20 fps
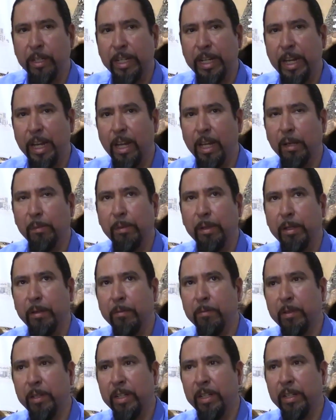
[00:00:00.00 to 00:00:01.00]
can be
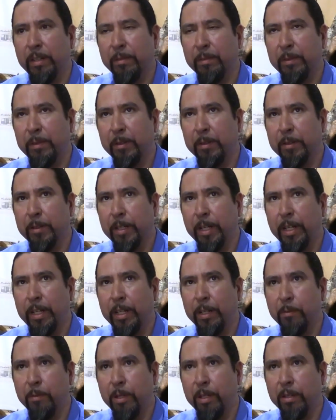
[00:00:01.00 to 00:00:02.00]
in
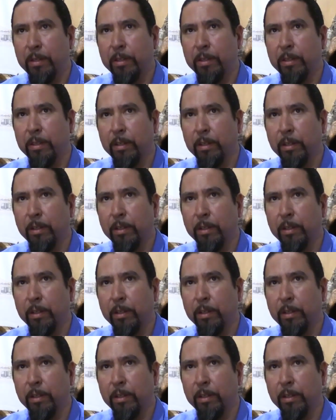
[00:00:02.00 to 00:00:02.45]
creating with